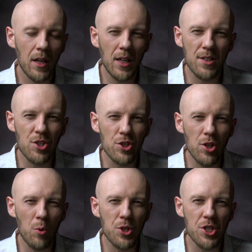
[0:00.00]
It's
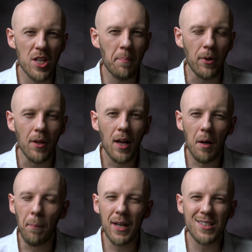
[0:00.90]
so simple,
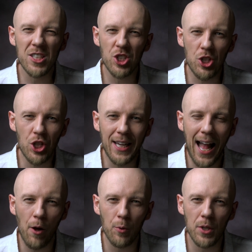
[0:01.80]
but it's such a
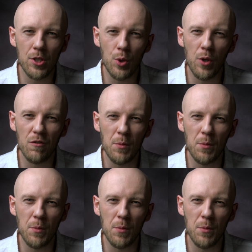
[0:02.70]
counterintuitive